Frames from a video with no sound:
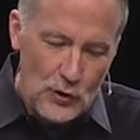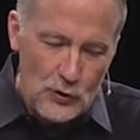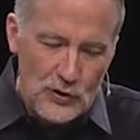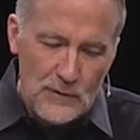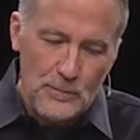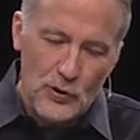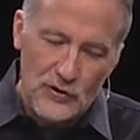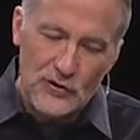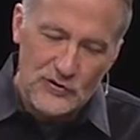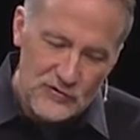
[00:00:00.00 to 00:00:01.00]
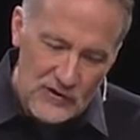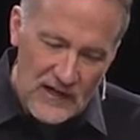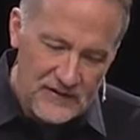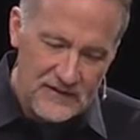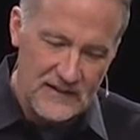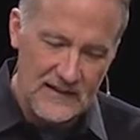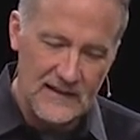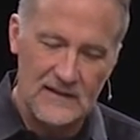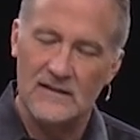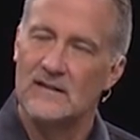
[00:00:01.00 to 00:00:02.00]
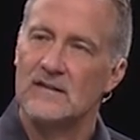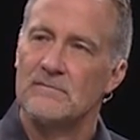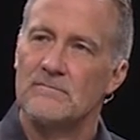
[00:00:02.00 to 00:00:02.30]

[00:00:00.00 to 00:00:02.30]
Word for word: who you put your trust in